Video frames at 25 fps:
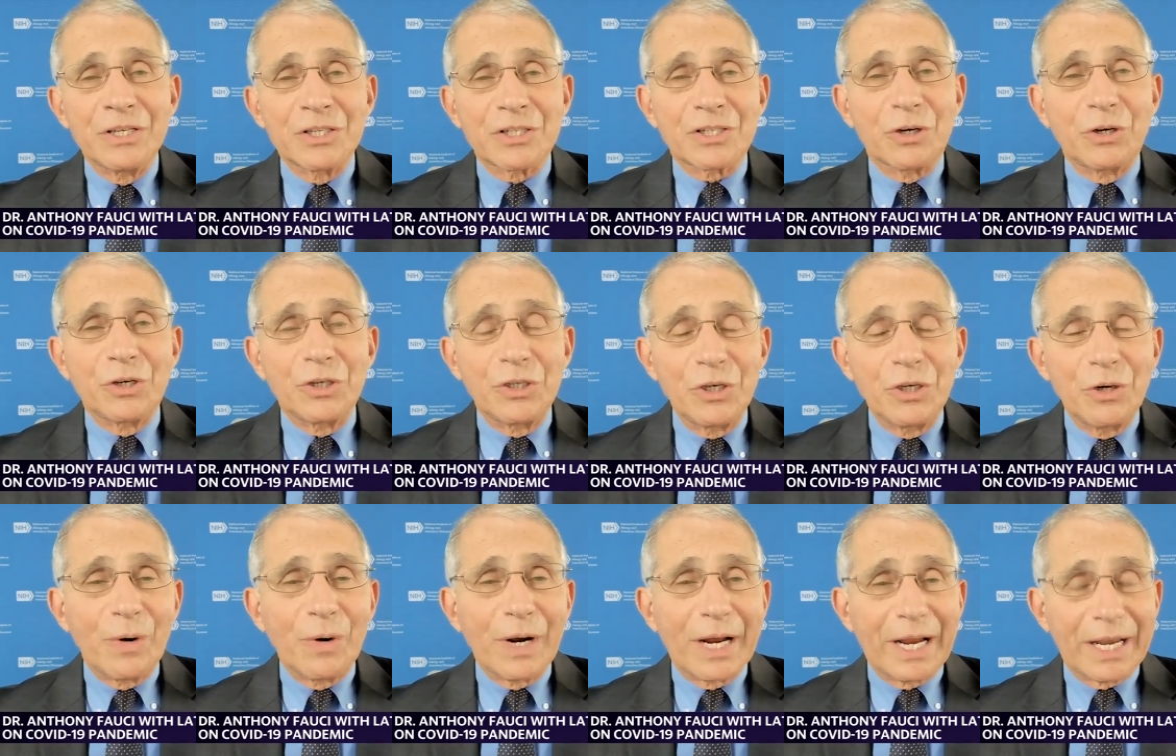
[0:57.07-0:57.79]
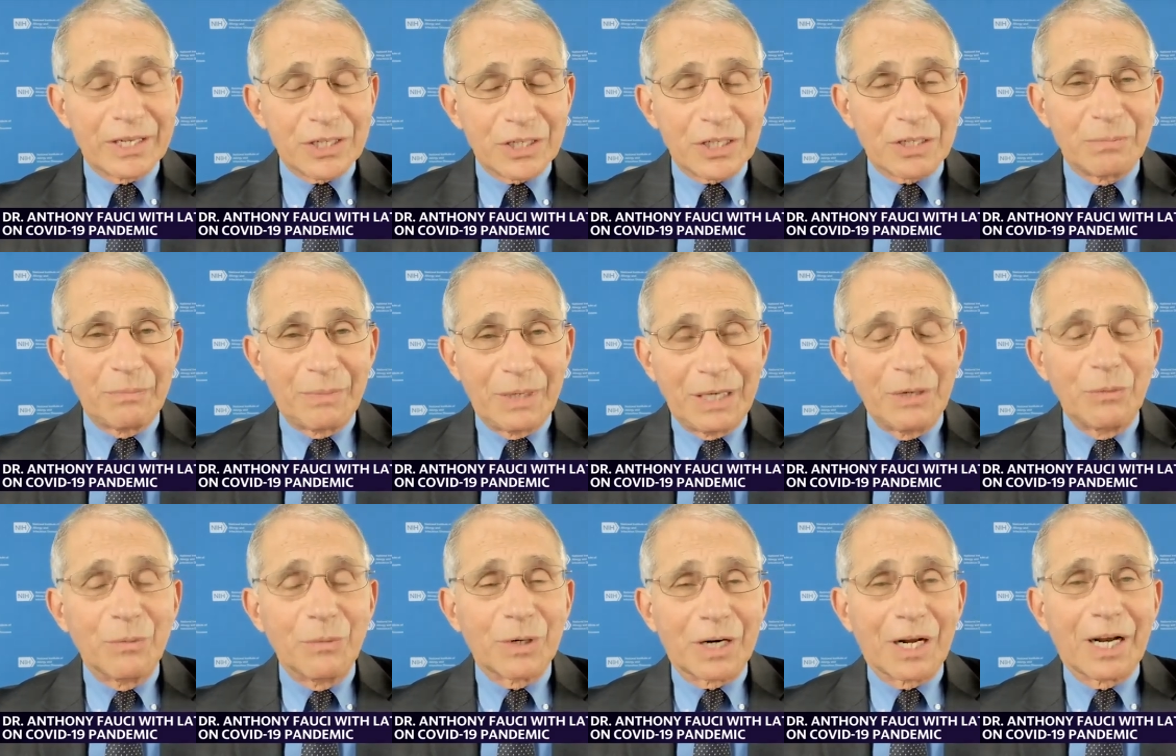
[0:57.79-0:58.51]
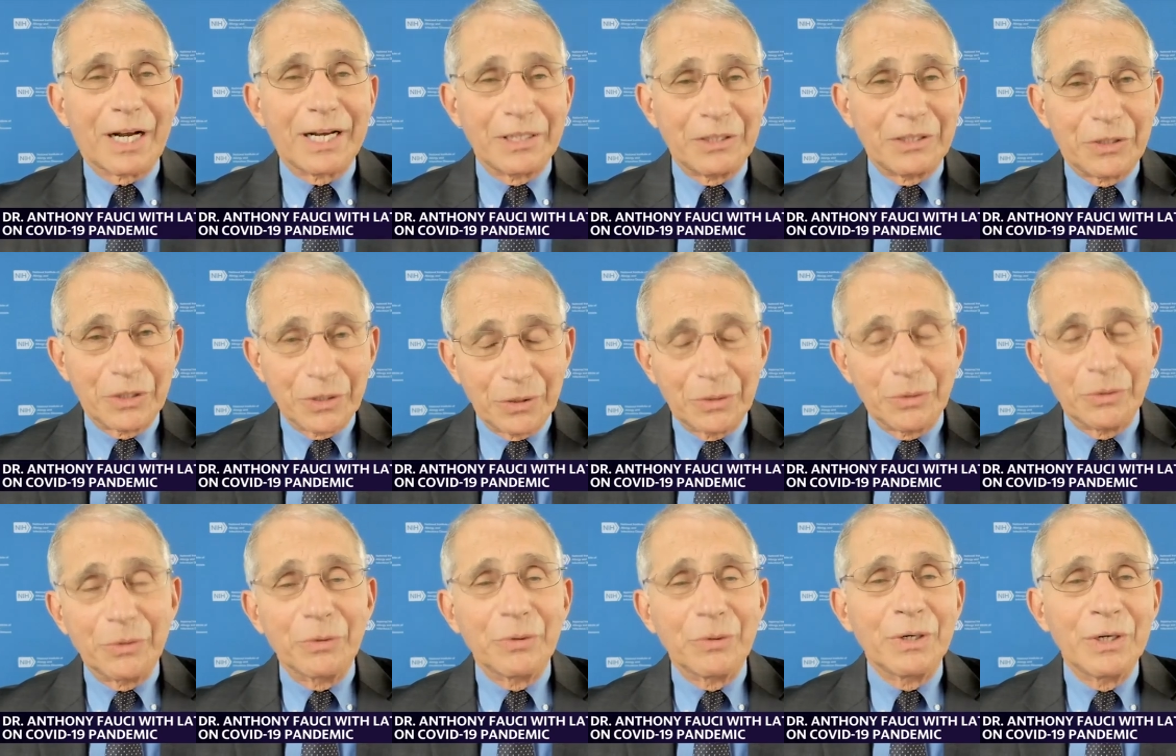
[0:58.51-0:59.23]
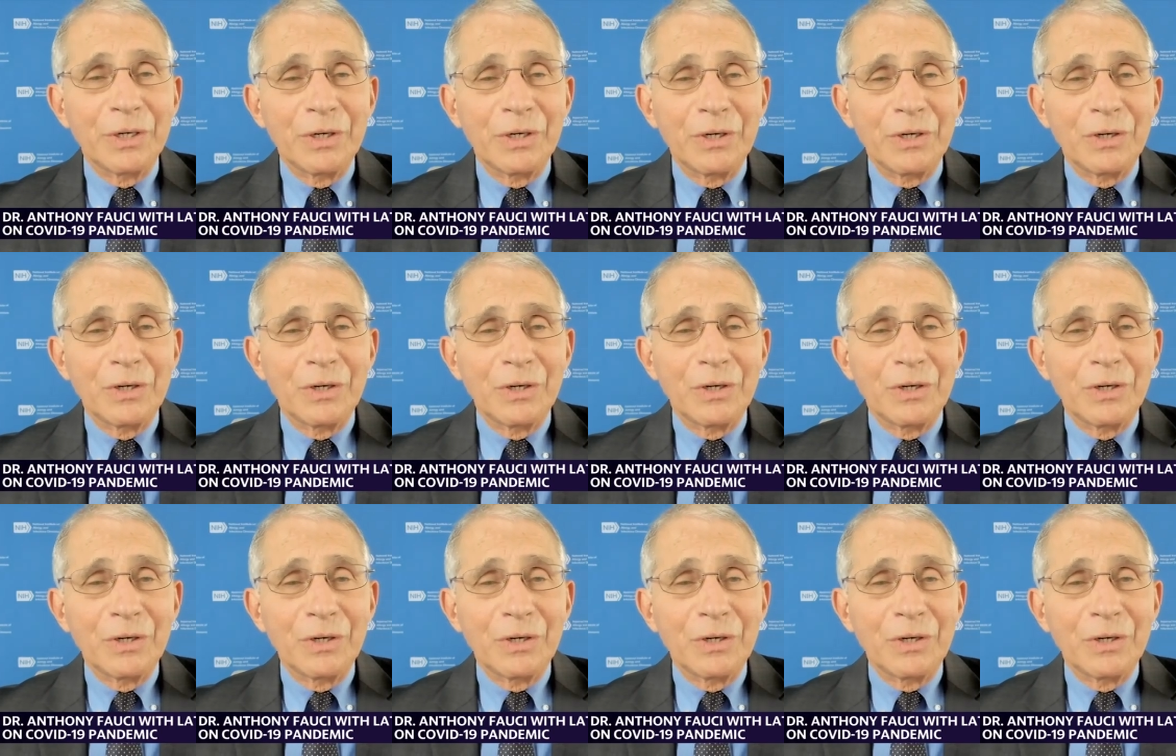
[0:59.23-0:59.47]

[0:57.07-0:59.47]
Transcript: So you ask me what I do